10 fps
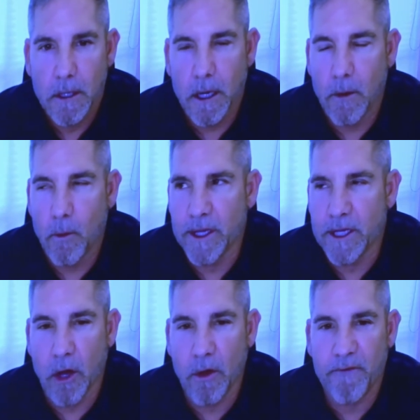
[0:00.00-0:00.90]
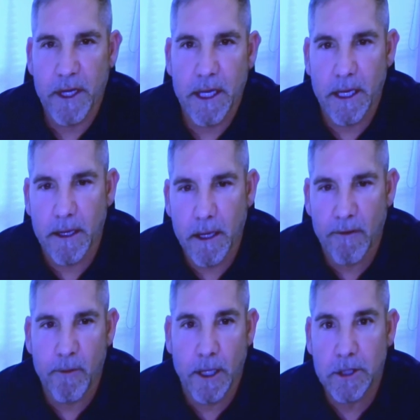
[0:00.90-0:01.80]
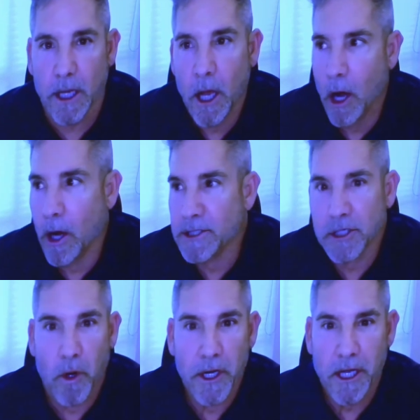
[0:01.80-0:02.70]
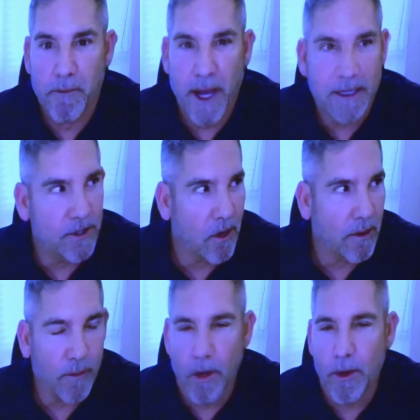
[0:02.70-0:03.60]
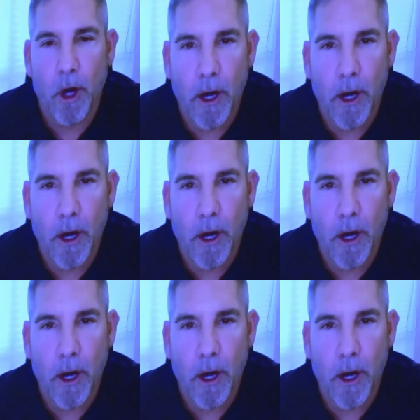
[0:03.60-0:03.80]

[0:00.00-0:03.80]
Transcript: When everybody's like, oh, I just want to get back to normal.